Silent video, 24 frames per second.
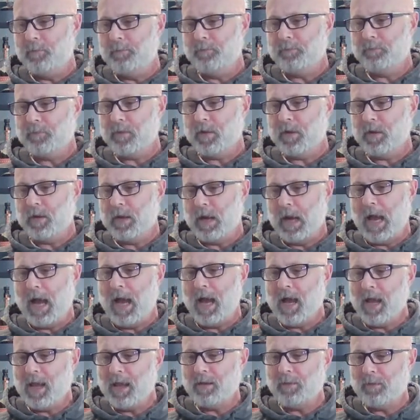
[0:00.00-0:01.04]
uh,
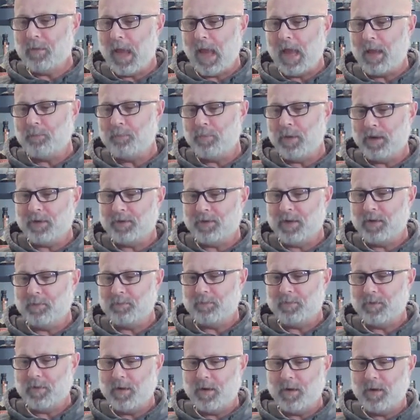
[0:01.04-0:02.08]
I
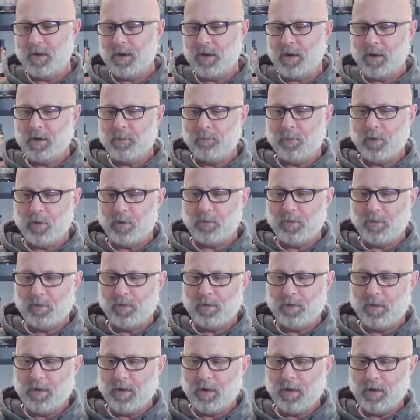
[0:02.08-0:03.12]
had picked up uh, a
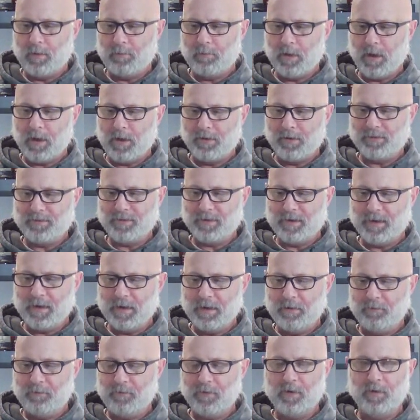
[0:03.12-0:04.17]
bourbon uh,
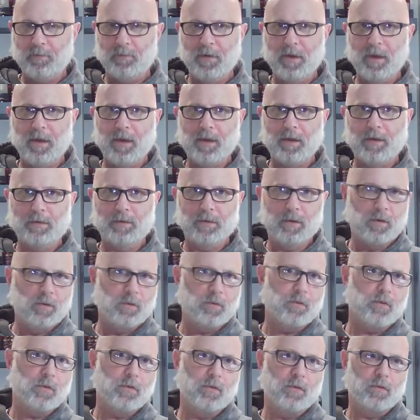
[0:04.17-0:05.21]
bottle today from
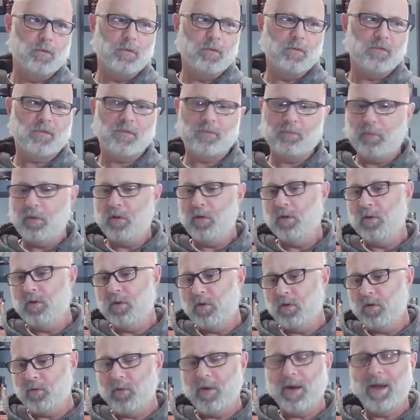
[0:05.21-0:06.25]
a local
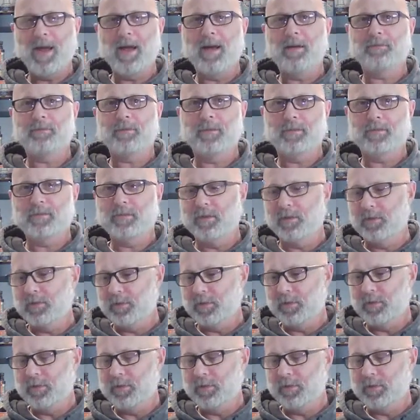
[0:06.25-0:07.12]
small craft